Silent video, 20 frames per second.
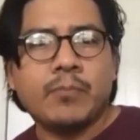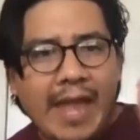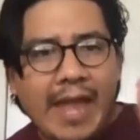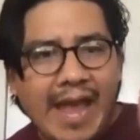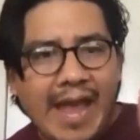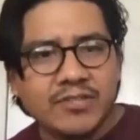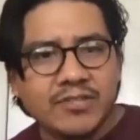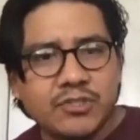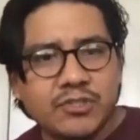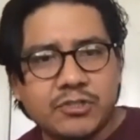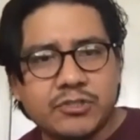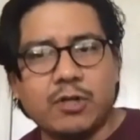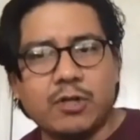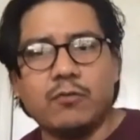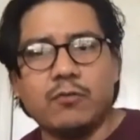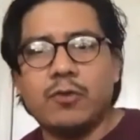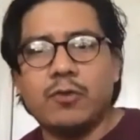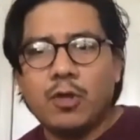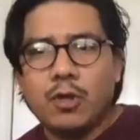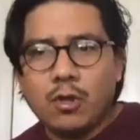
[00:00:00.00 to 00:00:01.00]
Ask
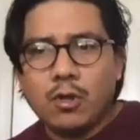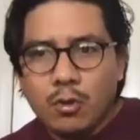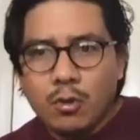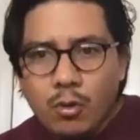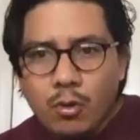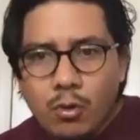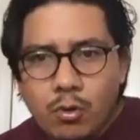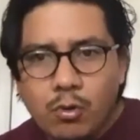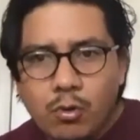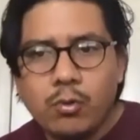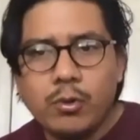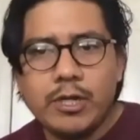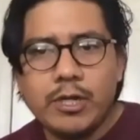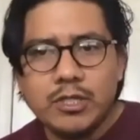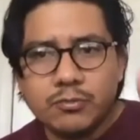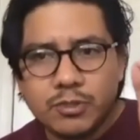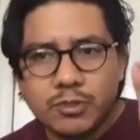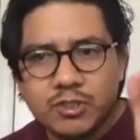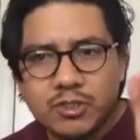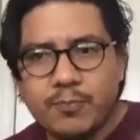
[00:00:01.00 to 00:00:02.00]
yourself, who
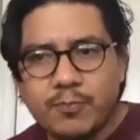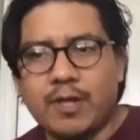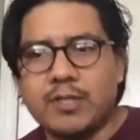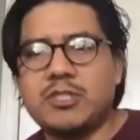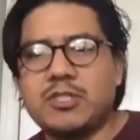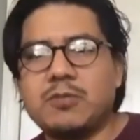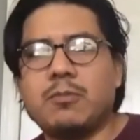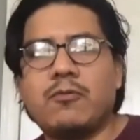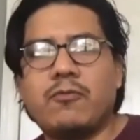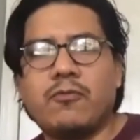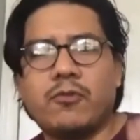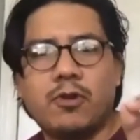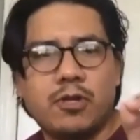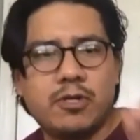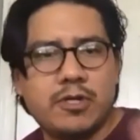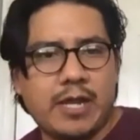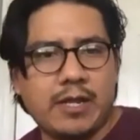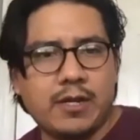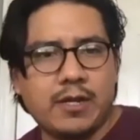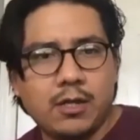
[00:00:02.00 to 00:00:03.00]
is responsible for your
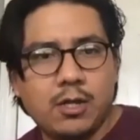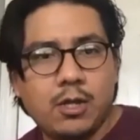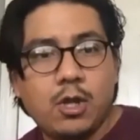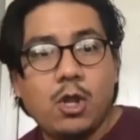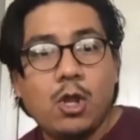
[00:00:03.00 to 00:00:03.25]
data?